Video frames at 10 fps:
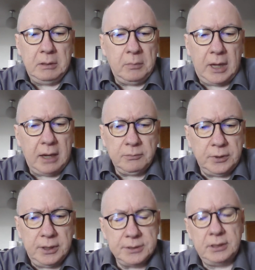Atwood
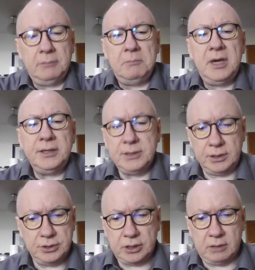does an amazing
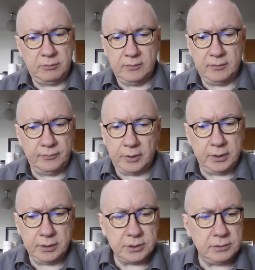job of
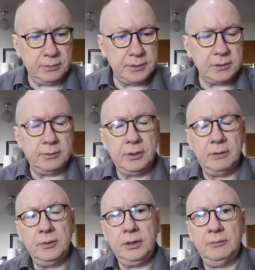writing this short story. I
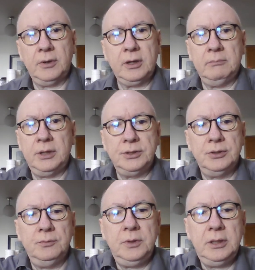really recommend you
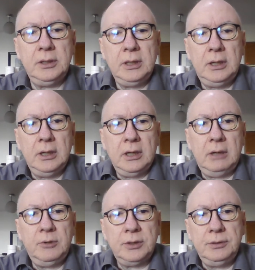read it. I'm
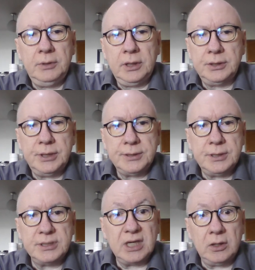not doing it
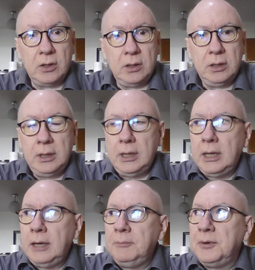justice at all,
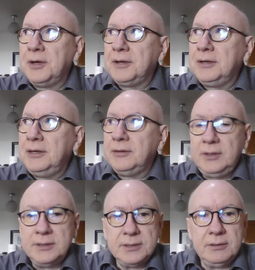but it
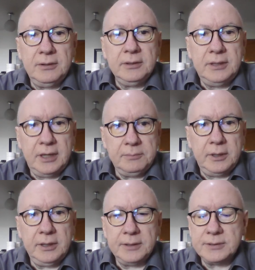is called Death by
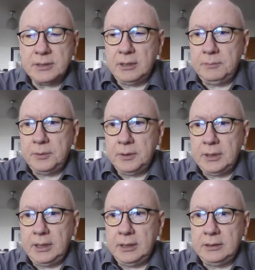Landscape,
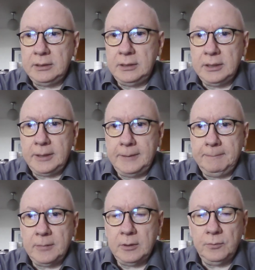and a
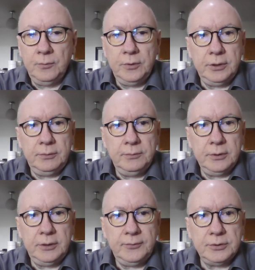really,
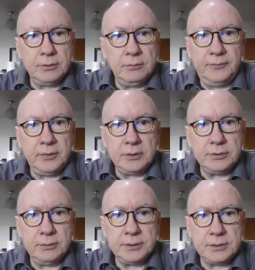really terrific
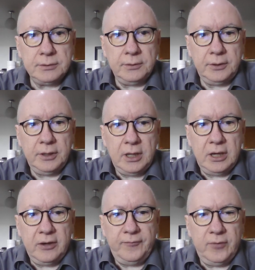short story,
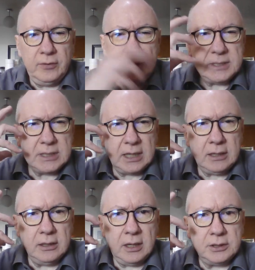very
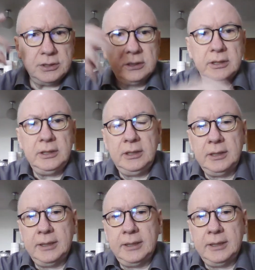psychologically